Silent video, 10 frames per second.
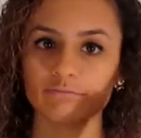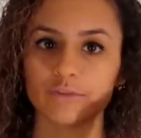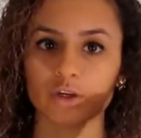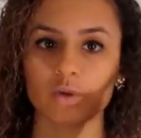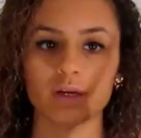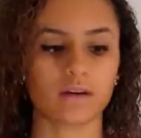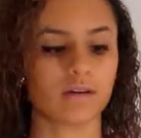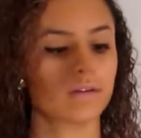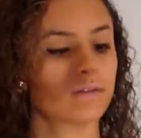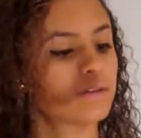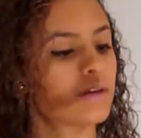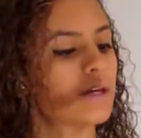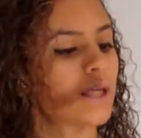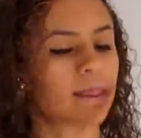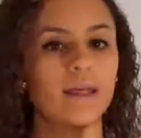Liquid
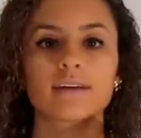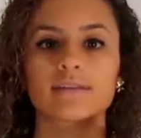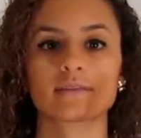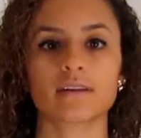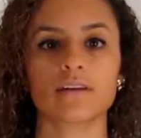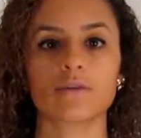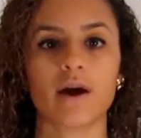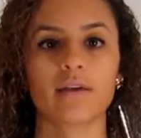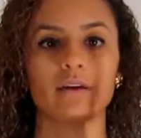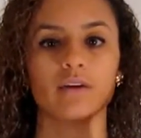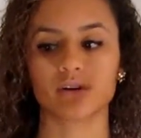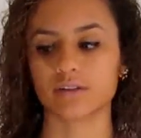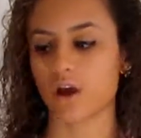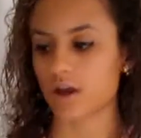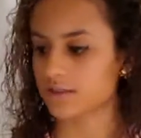Line Stiletto Eyeliner
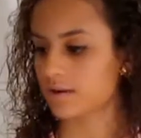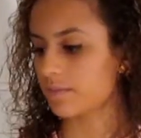is awesome.